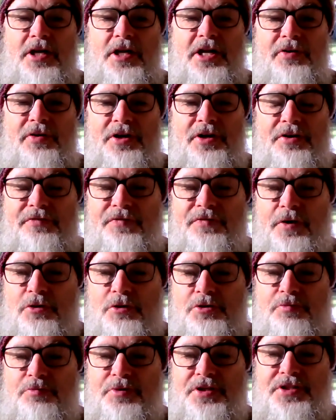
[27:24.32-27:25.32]
You're here under
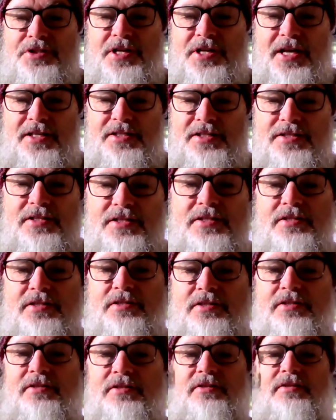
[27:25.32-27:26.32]
false
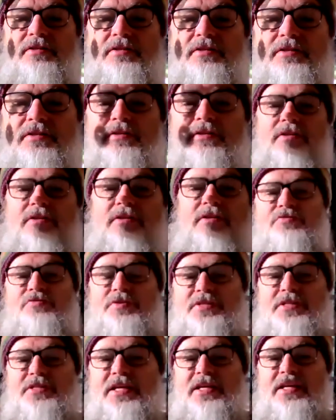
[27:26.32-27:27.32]
pretenses?
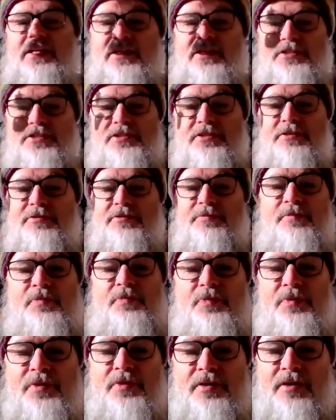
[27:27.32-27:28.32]
That's ridiculous.
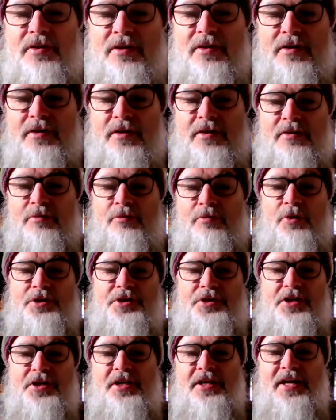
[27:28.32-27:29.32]

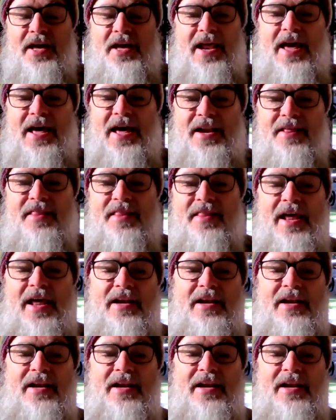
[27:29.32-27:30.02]
What do you get out of